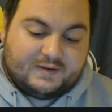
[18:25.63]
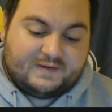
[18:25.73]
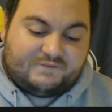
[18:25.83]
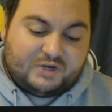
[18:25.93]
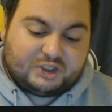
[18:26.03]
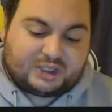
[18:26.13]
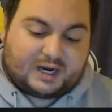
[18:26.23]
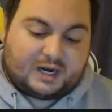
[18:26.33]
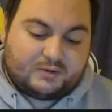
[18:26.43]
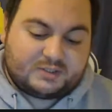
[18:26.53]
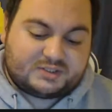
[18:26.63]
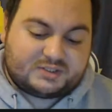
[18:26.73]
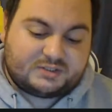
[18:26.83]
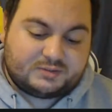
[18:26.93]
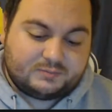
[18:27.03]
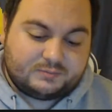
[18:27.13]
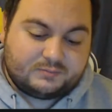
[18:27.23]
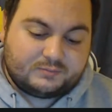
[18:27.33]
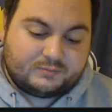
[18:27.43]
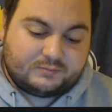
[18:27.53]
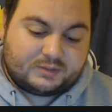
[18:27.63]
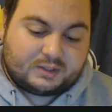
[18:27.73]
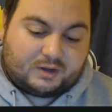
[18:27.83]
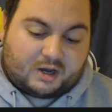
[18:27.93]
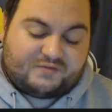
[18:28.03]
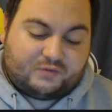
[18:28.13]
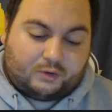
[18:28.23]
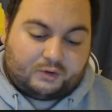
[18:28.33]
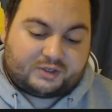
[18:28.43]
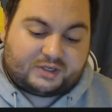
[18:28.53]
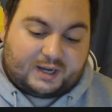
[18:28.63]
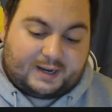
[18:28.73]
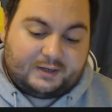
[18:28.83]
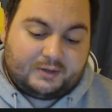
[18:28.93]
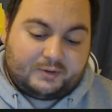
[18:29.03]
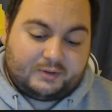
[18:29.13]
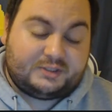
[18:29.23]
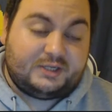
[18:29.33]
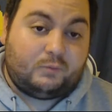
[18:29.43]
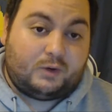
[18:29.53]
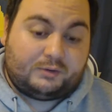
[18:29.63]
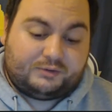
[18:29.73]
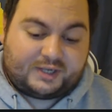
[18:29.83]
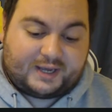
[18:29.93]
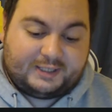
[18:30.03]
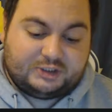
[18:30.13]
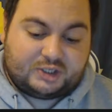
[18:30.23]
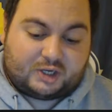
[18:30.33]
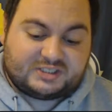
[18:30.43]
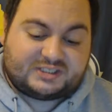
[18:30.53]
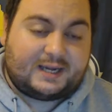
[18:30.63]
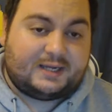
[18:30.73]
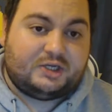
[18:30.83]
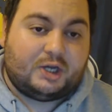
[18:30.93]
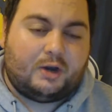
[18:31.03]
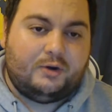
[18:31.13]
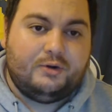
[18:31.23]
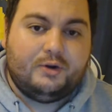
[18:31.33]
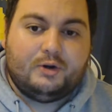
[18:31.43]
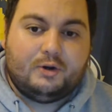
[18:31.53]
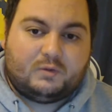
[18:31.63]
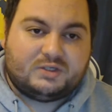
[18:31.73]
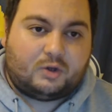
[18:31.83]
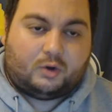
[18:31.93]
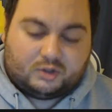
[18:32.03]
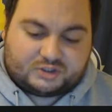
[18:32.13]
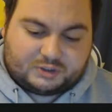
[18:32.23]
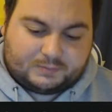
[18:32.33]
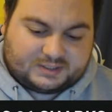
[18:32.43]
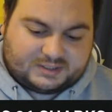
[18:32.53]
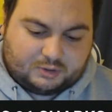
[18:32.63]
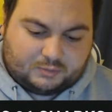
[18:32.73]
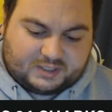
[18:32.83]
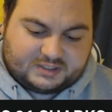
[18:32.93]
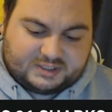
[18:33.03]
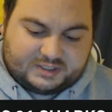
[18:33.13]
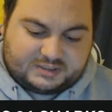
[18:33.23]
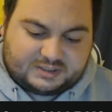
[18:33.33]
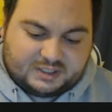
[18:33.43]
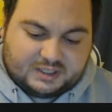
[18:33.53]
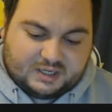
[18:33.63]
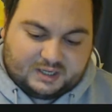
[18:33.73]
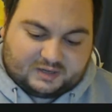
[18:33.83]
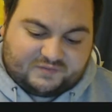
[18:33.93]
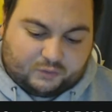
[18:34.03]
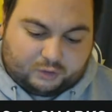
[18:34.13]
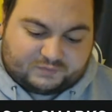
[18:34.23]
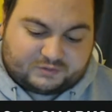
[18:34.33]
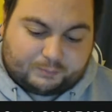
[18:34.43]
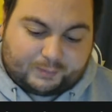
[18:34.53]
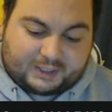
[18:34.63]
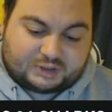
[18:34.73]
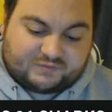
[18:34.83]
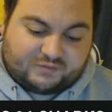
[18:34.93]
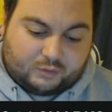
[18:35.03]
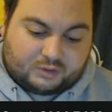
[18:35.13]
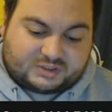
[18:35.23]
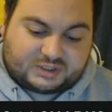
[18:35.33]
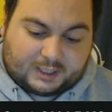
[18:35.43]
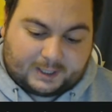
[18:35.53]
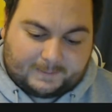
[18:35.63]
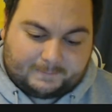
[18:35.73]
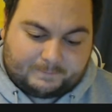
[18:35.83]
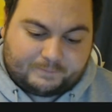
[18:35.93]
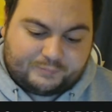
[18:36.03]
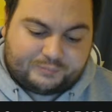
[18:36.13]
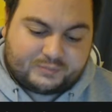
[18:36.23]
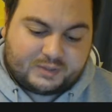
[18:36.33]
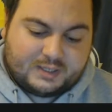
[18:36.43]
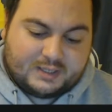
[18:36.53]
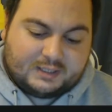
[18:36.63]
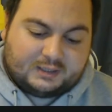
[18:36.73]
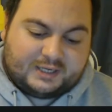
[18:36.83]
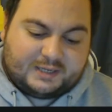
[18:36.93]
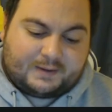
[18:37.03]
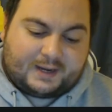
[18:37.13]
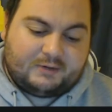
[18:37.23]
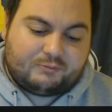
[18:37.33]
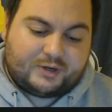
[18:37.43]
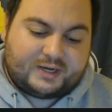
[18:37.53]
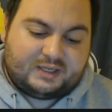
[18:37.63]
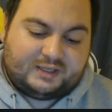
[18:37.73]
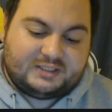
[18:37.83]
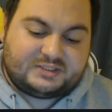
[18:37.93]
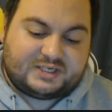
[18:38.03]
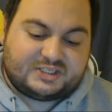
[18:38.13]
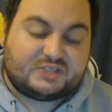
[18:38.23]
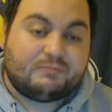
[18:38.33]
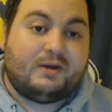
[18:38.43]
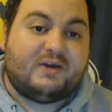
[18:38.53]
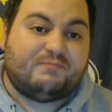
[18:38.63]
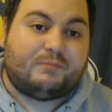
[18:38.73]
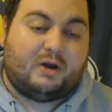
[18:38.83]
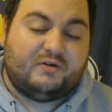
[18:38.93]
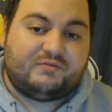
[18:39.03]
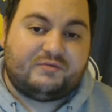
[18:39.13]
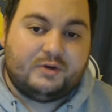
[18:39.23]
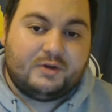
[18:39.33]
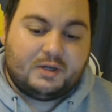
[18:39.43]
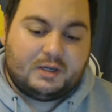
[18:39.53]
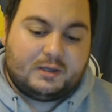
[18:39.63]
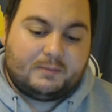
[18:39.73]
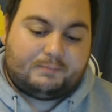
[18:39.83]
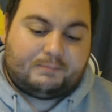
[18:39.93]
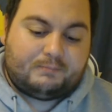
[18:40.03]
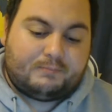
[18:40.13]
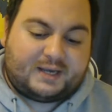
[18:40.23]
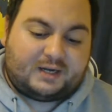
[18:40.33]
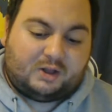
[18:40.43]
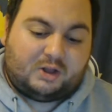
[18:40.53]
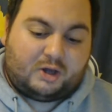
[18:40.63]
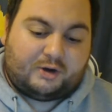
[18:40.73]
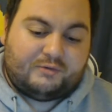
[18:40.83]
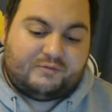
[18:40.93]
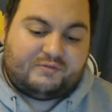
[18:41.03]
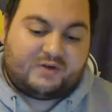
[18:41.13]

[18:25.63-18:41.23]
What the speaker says: Fisher Harris, I thought Garner did well on the edge. Isaiah Yeo was awesome, as he always is. And I thought off the bench, I thought Liam Henry and Lindsay Smith both made a lot of